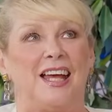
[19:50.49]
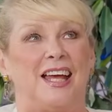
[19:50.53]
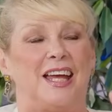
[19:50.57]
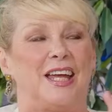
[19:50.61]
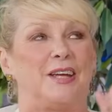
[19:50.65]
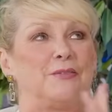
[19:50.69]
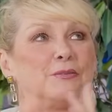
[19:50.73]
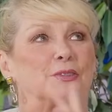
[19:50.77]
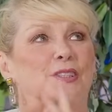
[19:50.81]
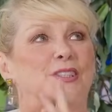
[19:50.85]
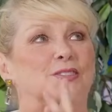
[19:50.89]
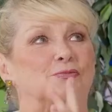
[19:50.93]

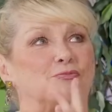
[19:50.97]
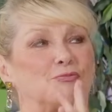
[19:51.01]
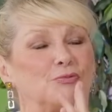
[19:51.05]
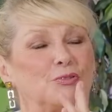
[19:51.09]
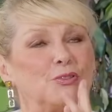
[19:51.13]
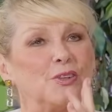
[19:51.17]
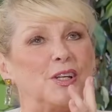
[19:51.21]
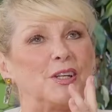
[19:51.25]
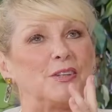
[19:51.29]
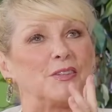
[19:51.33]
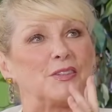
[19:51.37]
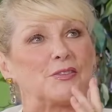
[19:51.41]
It was
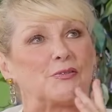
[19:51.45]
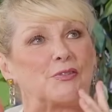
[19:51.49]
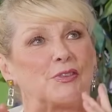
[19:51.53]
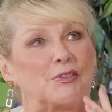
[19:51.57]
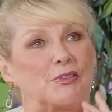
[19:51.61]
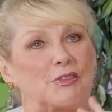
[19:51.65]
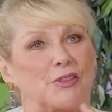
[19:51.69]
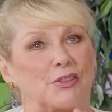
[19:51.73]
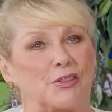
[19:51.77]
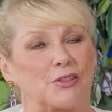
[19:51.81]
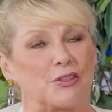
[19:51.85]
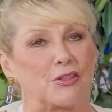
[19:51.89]

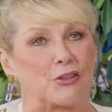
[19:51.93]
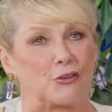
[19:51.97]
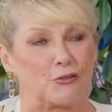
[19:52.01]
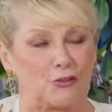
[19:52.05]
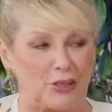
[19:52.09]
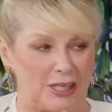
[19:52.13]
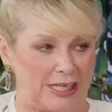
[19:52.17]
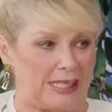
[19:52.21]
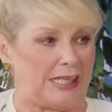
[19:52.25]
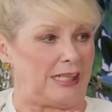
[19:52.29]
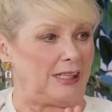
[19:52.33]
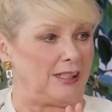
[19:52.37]

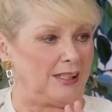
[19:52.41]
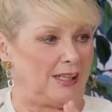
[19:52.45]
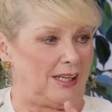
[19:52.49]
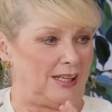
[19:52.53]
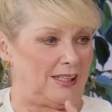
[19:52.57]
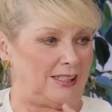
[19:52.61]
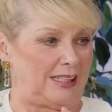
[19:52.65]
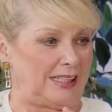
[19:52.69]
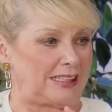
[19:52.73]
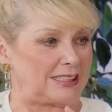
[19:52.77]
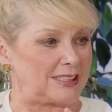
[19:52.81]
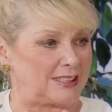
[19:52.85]
thrilling
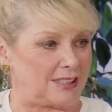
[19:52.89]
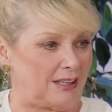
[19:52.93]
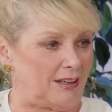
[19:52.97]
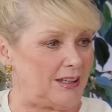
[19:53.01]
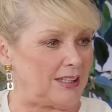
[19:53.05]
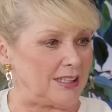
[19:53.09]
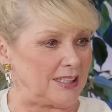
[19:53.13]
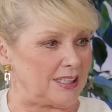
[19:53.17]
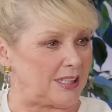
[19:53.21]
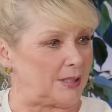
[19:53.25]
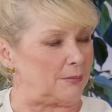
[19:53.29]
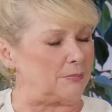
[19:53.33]
and
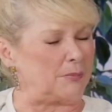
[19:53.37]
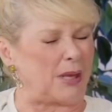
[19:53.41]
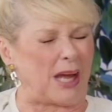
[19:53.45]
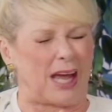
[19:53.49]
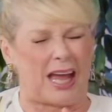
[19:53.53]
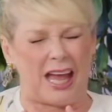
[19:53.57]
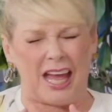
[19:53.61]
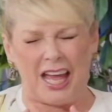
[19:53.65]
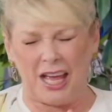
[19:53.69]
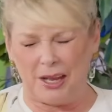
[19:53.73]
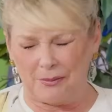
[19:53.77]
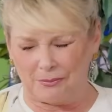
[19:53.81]
exciting, but
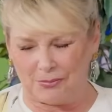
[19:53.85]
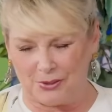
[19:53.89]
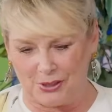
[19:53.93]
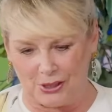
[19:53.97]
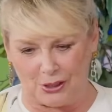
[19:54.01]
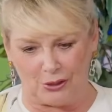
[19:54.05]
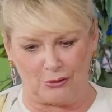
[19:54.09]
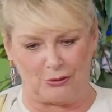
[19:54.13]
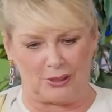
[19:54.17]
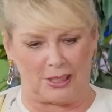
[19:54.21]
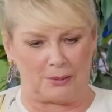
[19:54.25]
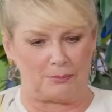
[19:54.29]

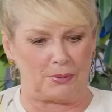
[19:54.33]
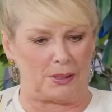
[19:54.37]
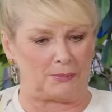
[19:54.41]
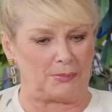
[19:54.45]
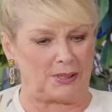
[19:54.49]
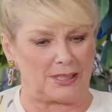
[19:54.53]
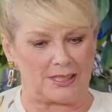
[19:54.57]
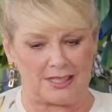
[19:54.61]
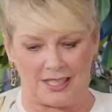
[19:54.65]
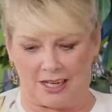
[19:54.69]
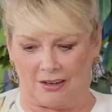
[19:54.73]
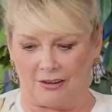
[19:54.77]
absolutely
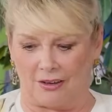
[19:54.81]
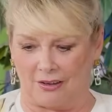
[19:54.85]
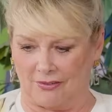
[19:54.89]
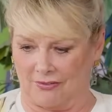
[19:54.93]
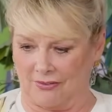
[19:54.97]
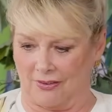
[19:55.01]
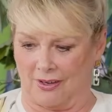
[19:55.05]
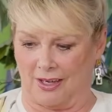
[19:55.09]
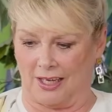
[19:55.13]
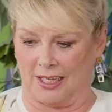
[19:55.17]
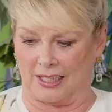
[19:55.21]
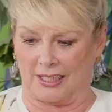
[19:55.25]
blimmin'
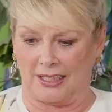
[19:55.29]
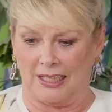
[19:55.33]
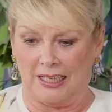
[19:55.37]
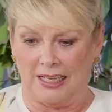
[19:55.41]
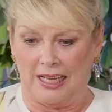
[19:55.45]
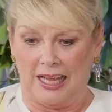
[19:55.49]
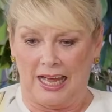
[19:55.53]
terrifying.